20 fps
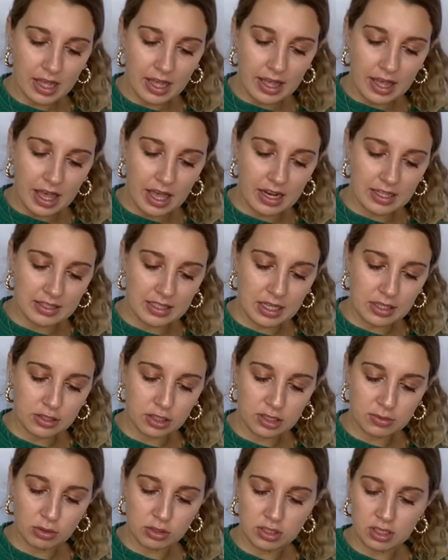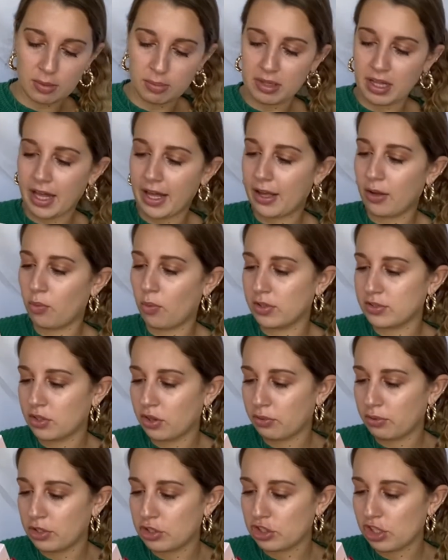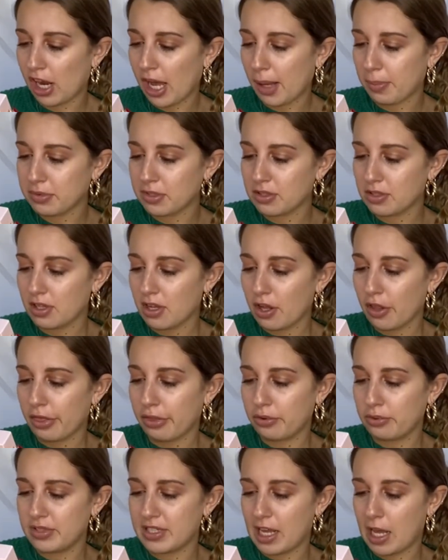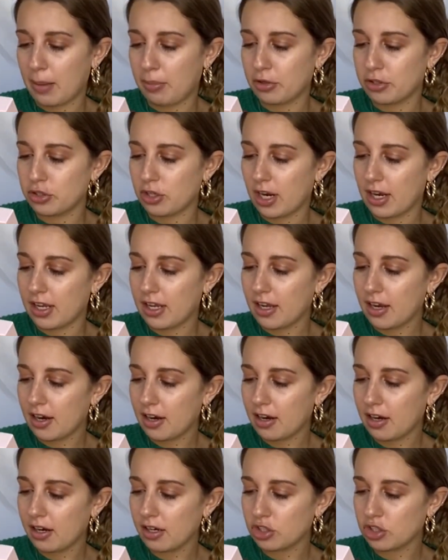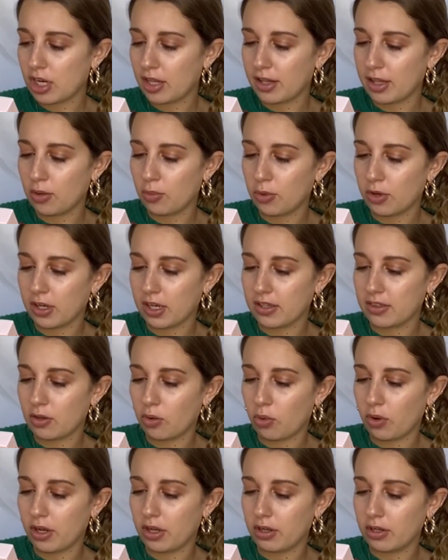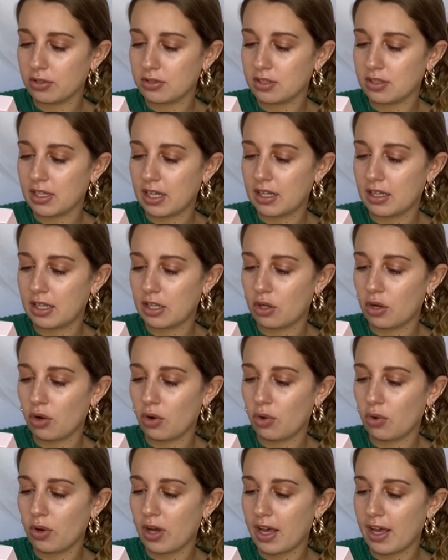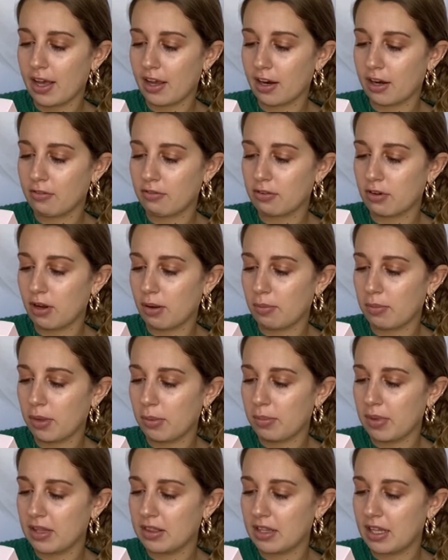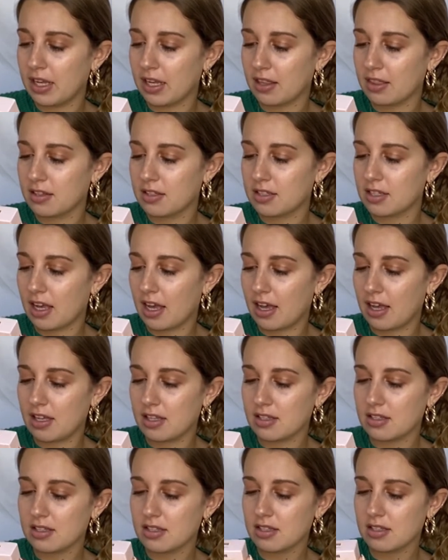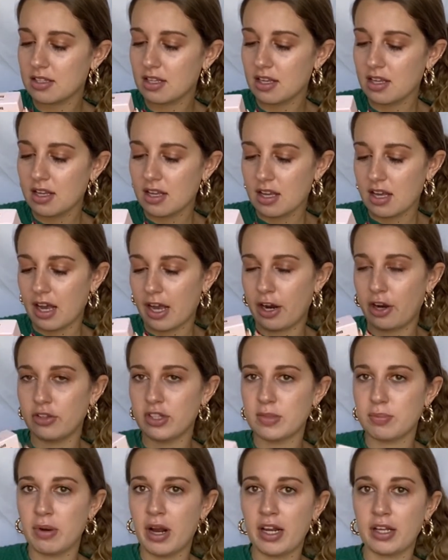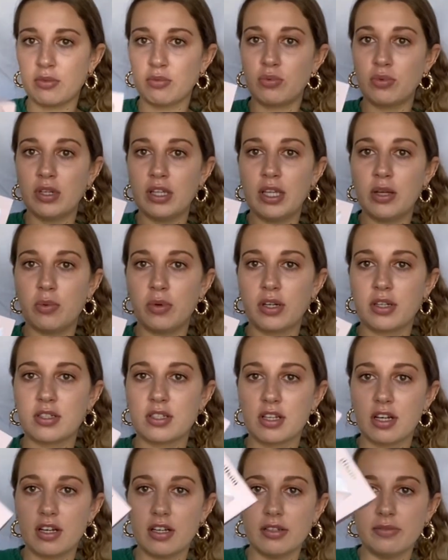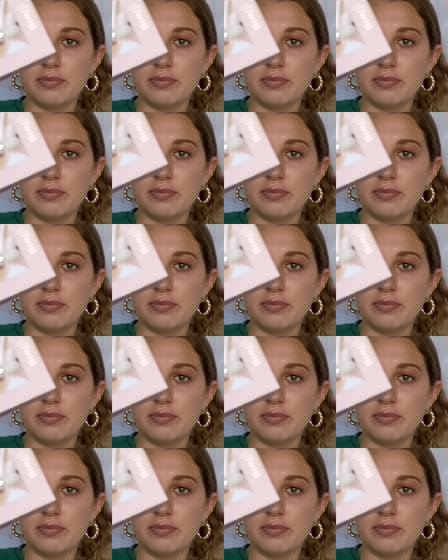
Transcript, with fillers: And it says you're supposed to apply one to three drops through damp or dry hair, gently work in the oil to lightly coat hair from the mid-length to ends. I heard this product really works good.